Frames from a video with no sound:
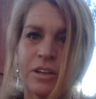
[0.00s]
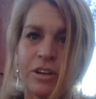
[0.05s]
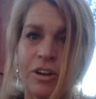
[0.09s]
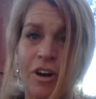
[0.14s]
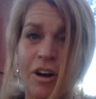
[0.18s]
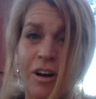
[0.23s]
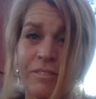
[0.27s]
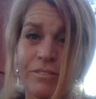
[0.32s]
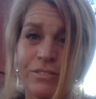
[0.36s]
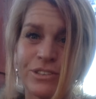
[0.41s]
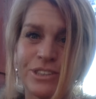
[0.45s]

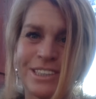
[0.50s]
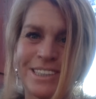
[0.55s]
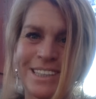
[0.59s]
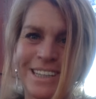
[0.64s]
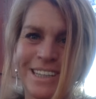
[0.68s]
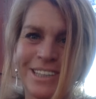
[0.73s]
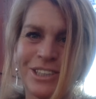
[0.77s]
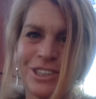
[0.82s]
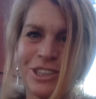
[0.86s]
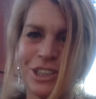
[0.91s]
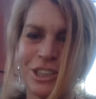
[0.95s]

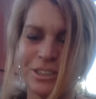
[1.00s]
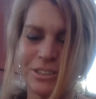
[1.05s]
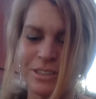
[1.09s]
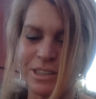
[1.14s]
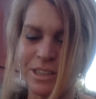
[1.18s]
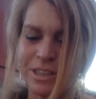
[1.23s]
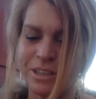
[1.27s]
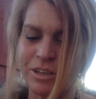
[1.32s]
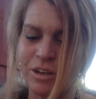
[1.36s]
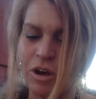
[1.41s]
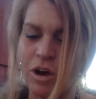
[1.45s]

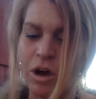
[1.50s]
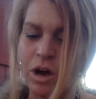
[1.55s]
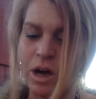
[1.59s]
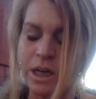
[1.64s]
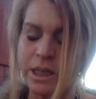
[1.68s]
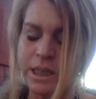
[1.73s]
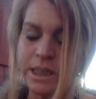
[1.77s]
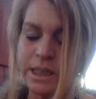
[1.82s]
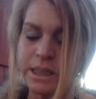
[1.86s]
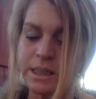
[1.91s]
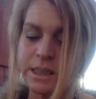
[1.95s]
conversations and
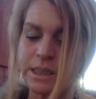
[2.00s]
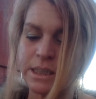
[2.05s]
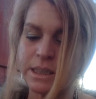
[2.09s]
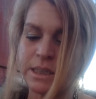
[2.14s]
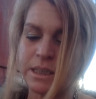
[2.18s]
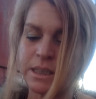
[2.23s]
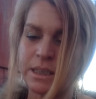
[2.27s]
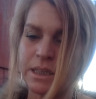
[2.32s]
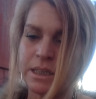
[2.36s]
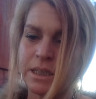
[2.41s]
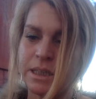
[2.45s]

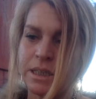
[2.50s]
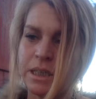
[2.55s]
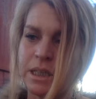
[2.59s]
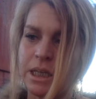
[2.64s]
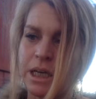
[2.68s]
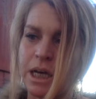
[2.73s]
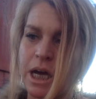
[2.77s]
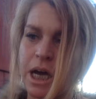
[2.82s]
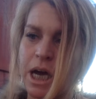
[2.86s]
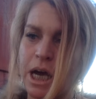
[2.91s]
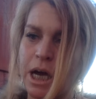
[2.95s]
honest,
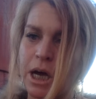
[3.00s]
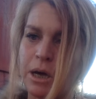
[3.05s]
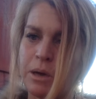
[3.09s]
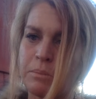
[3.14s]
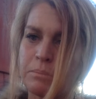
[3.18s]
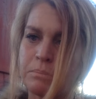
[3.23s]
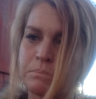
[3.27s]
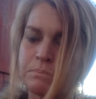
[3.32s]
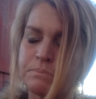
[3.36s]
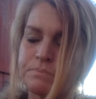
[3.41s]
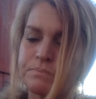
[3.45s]

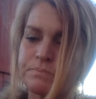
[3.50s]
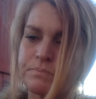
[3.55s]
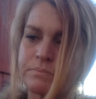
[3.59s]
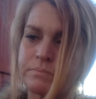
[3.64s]
um,